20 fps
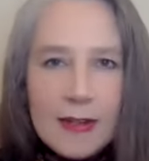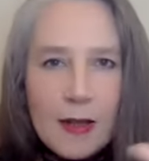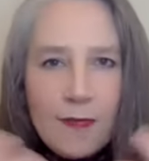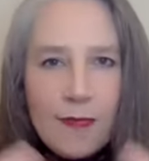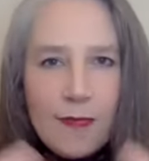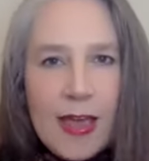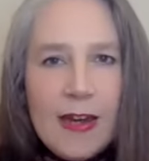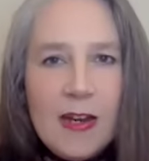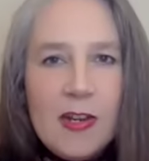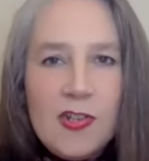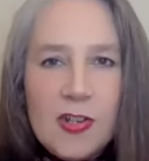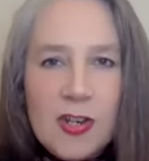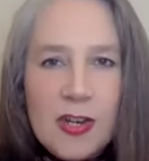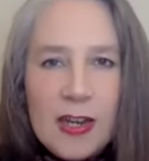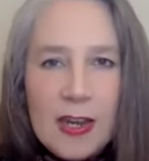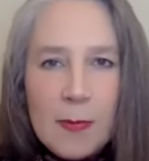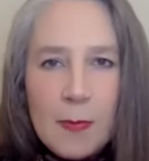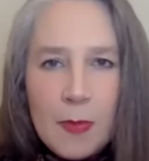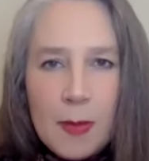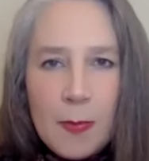enough
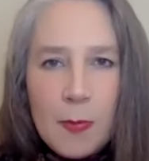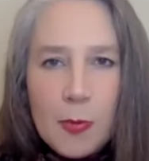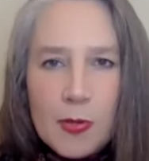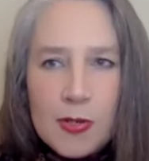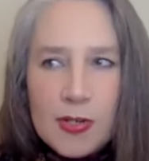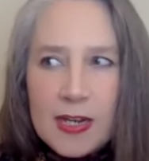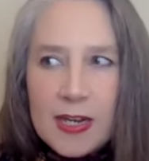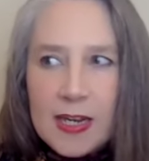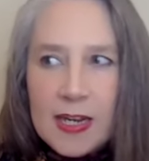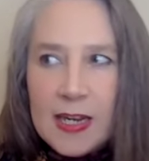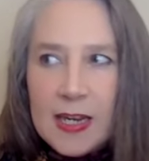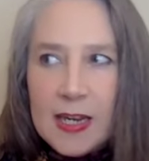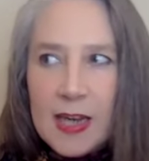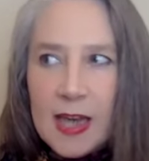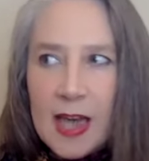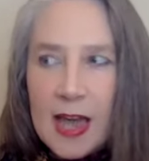energy in my body